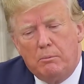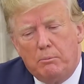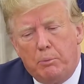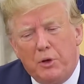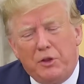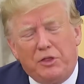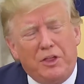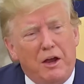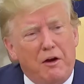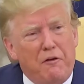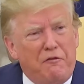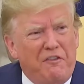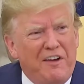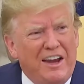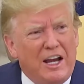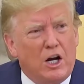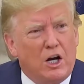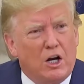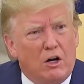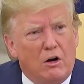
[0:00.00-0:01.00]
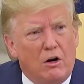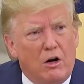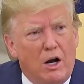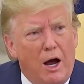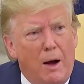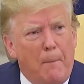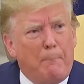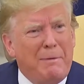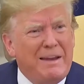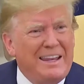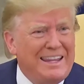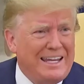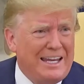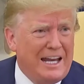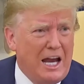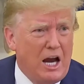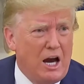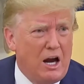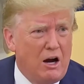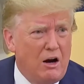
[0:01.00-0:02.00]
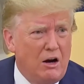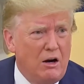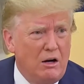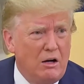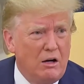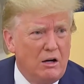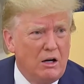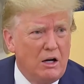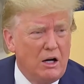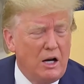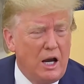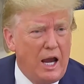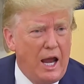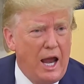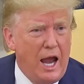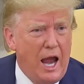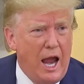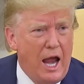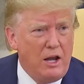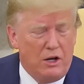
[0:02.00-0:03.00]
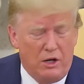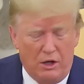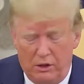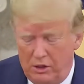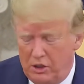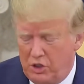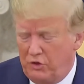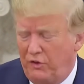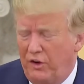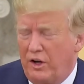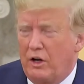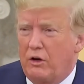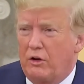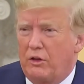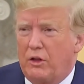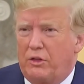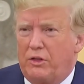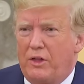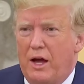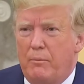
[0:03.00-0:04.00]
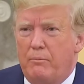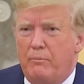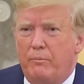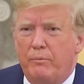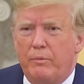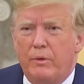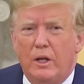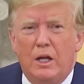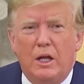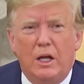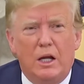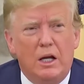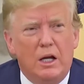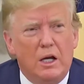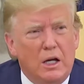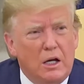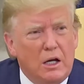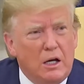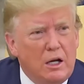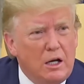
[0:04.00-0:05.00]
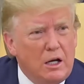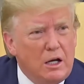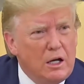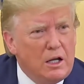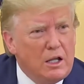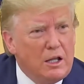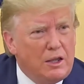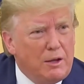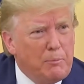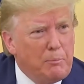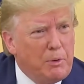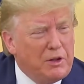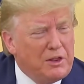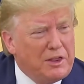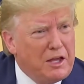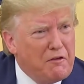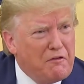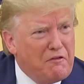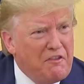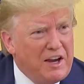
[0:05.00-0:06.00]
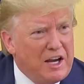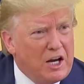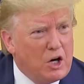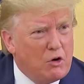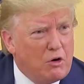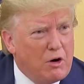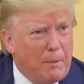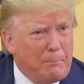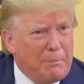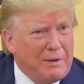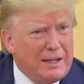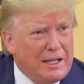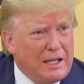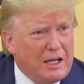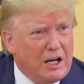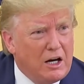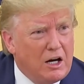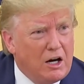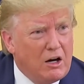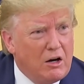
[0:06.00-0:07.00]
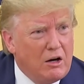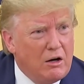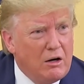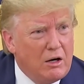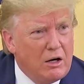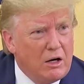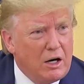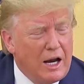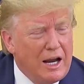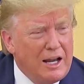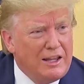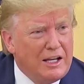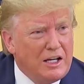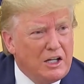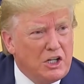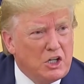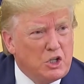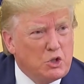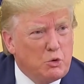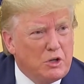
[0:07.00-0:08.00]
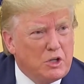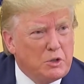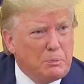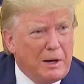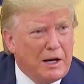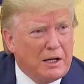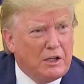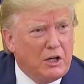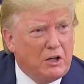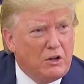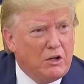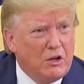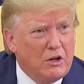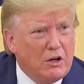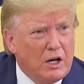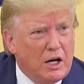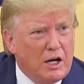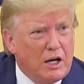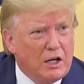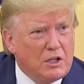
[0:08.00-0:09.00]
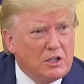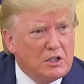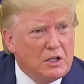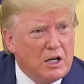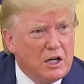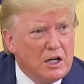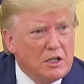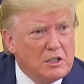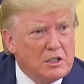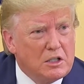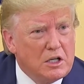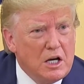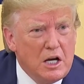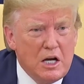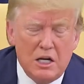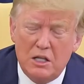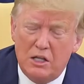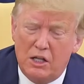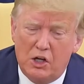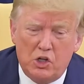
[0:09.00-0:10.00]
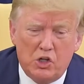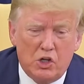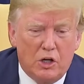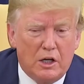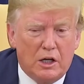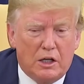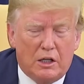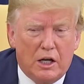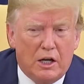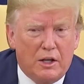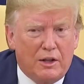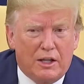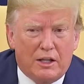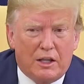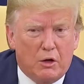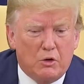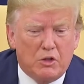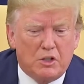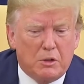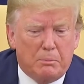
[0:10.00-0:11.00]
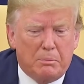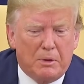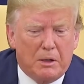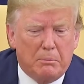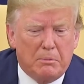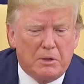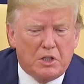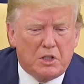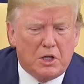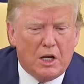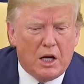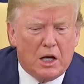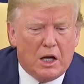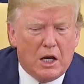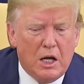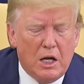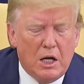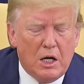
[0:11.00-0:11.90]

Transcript: put their finger up in the air, and this finger, the thumb. They put their finger up in the air, and they disrespected the United States. They shouldn't have done that. That was a big mistake.